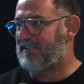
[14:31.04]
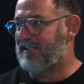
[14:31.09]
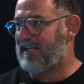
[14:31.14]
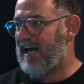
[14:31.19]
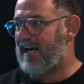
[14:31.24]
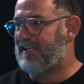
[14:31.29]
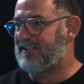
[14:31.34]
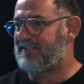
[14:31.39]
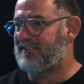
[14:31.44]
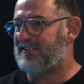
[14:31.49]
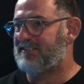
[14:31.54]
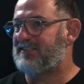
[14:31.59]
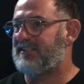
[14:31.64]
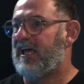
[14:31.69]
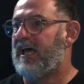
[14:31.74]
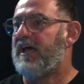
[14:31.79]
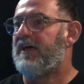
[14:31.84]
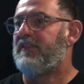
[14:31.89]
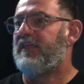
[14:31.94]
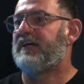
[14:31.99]
cases,
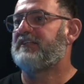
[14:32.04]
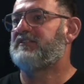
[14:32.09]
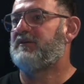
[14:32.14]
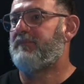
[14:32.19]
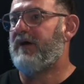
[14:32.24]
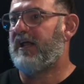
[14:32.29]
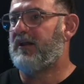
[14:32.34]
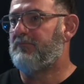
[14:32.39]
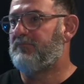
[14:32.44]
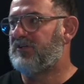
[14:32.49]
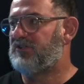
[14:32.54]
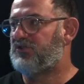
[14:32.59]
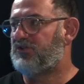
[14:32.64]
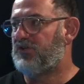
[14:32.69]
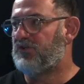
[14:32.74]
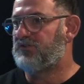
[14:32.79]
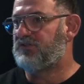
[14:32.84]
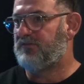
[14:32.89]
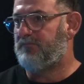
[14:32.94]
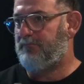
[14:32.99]
that's about a
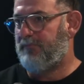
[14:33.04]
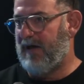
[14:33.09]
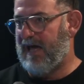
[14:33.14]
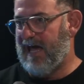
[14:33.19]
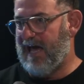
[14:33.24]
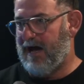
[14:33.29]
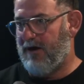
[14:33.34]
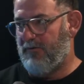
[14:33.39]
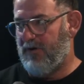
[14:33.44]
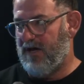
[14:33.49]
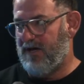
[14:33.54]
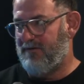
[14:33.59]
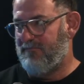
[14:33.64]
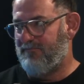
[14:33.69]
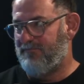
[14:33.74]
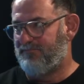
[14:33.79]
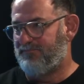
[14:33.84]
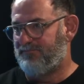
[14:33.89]
misuse of power. Which